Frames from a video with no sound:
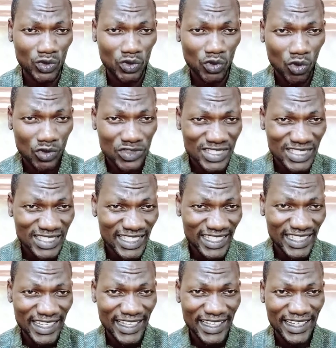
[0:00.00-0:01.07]
toxic
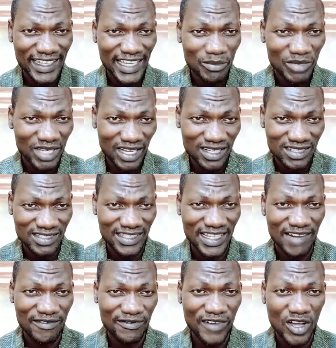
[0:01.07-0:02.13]
chemicals that
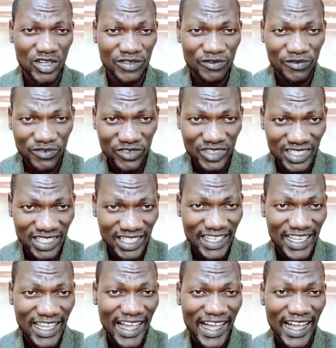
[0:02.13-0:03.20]
are found in feed
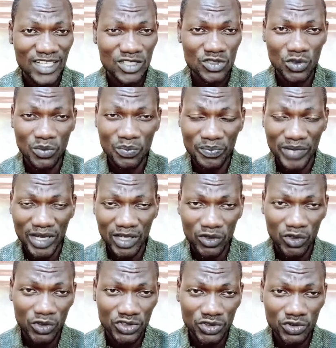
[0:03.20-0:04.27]
and some
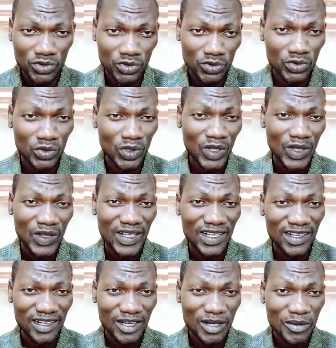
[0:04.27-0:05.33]
biological,
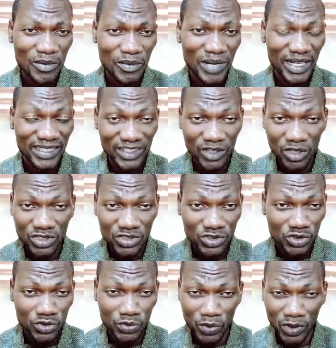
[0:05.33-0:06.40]
bacteriological
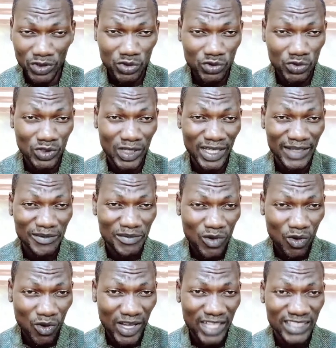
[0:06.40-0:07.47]

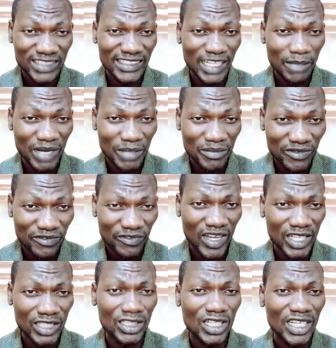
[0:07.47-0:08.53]
organisms that might be
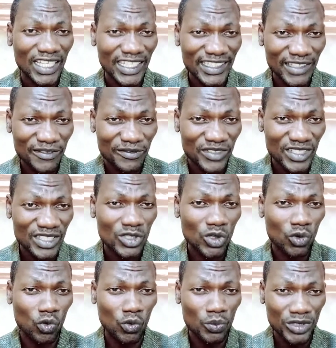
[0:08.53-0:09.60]
found in the feed
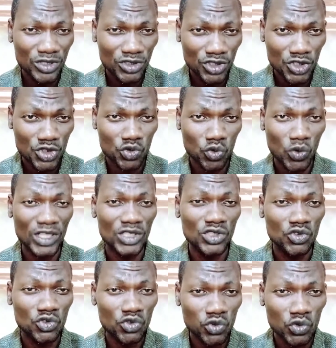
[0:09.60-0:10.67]
will be destroyed
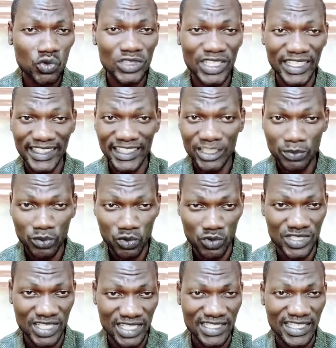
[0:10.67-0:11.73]
through the heat
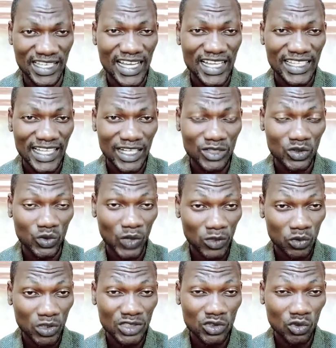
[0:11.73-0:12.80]
process. That's
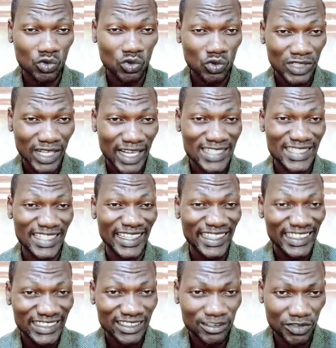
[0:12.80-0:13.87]
what is known as
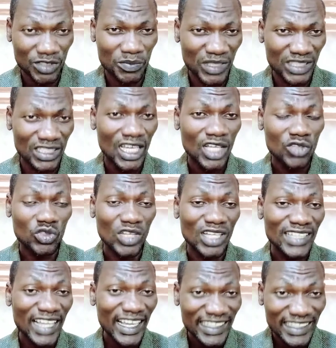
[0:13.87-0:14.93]
heat treatment. So now
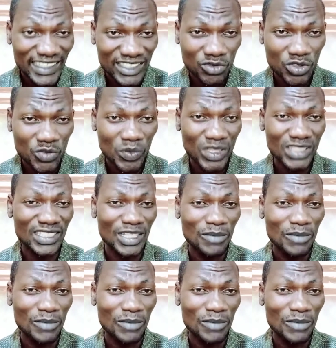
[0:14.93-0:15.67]
that heat treatment